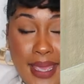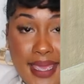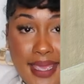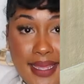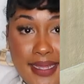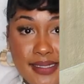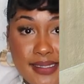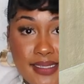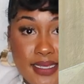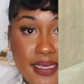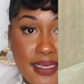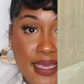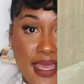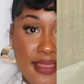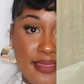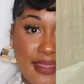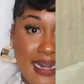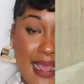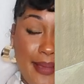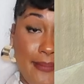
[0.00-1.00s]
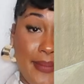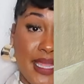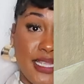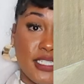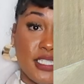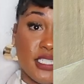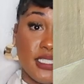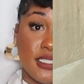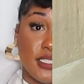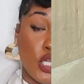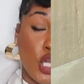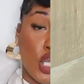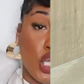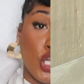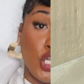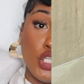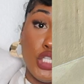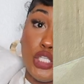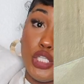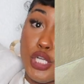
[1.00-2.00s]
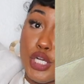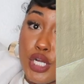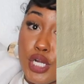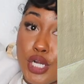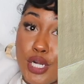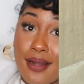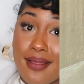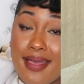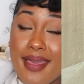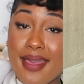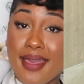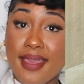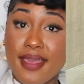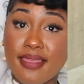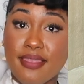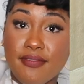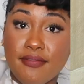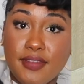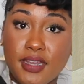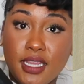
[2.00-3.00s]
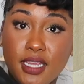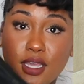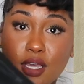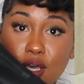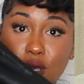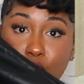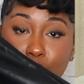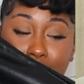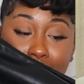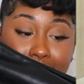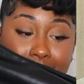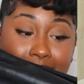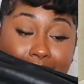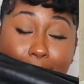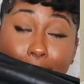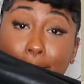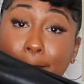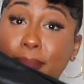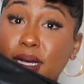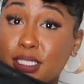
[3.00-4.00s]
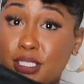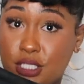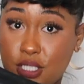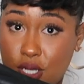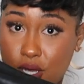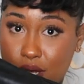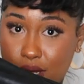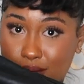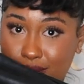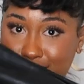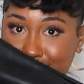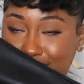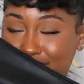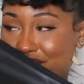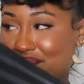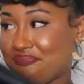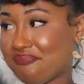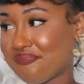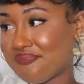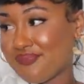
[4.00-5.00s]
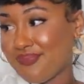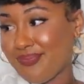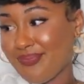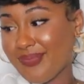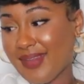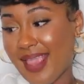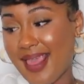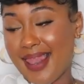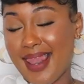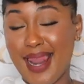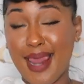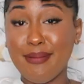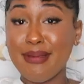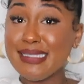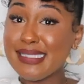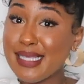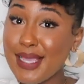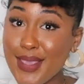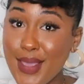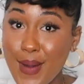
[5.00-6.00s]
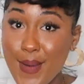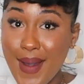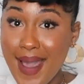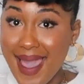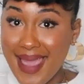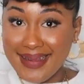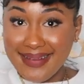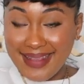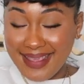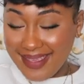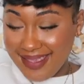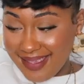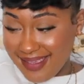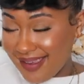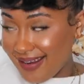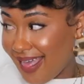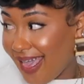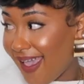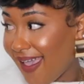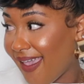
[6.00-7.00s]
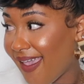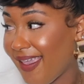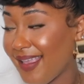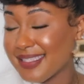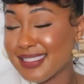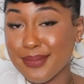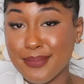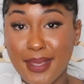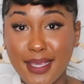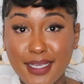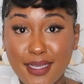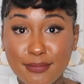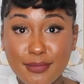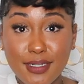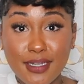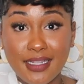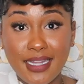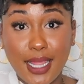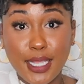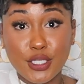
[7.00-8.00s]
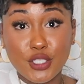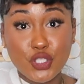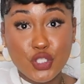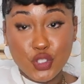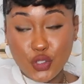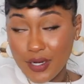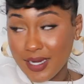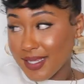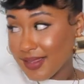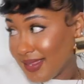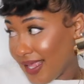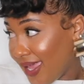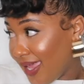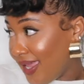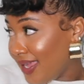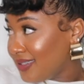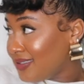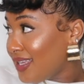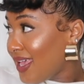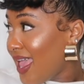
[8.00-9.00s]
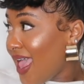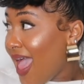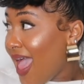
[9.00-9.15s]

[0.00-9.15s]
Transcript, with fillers: pants again that i mentioned earlier in the video but y'all let me tell y'all what i did like to make them look like straight leg